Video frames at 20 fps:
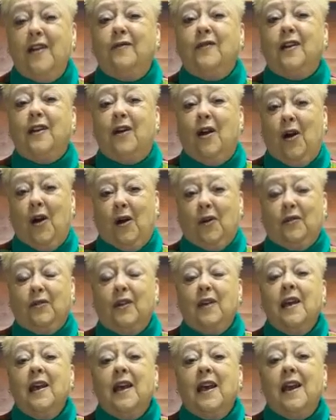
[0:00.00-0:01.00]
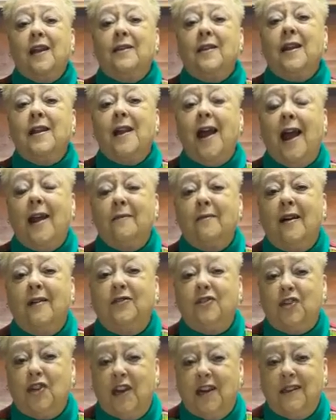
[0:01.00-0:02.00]
in the earth in the name
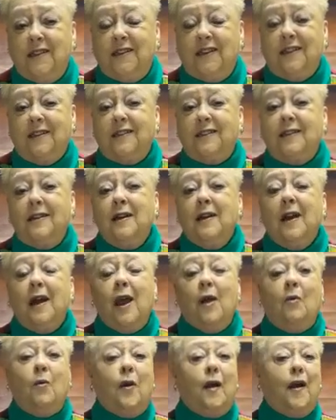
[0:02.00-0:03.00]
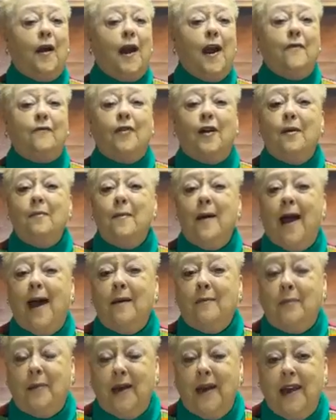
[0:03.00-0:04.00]
of Jesus. And wherever it
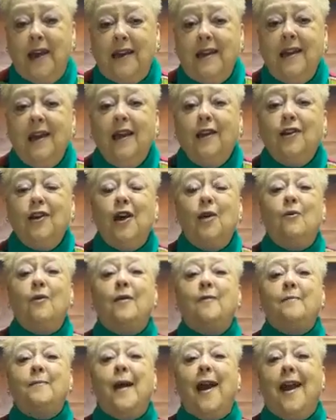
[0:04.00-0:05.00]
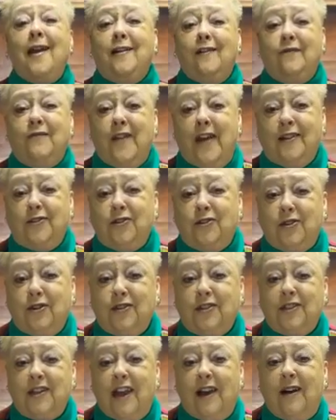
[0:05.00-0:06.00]
might be, you will manifest
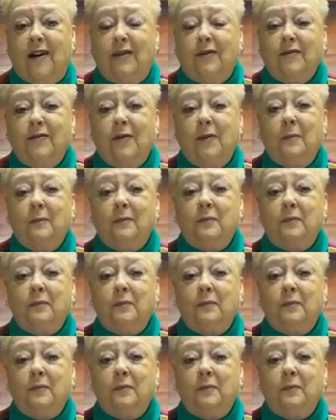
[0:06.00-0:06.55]
yourself.